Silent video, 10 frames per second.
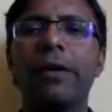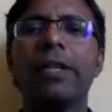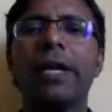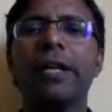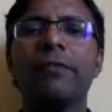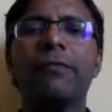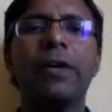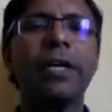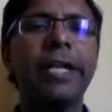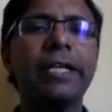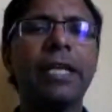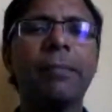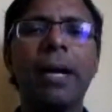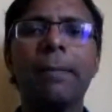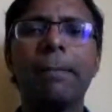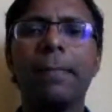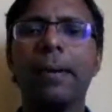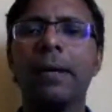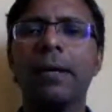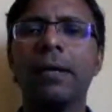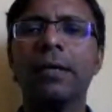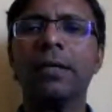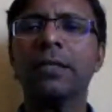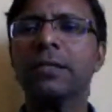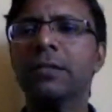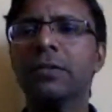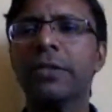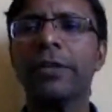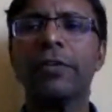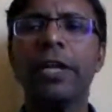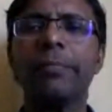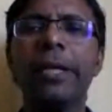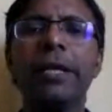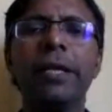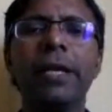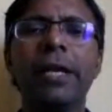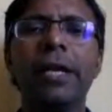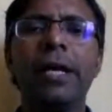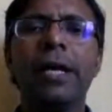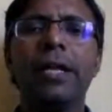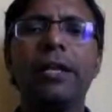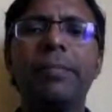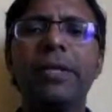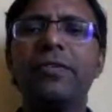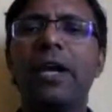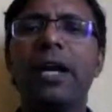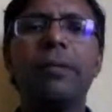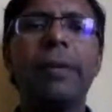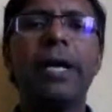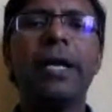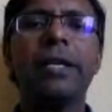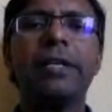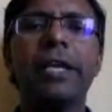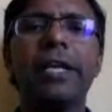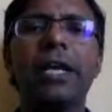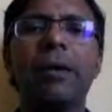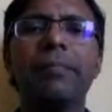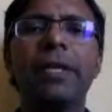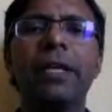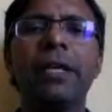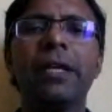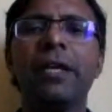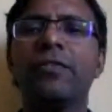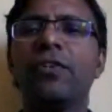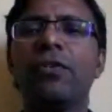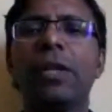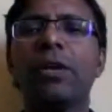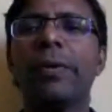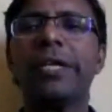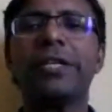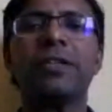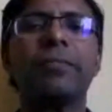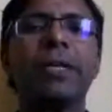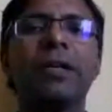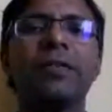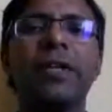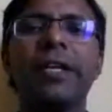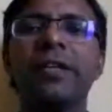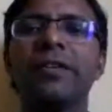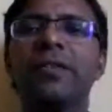So I will kind of take them up. Okay, so let me start by taking up the SQL questions, because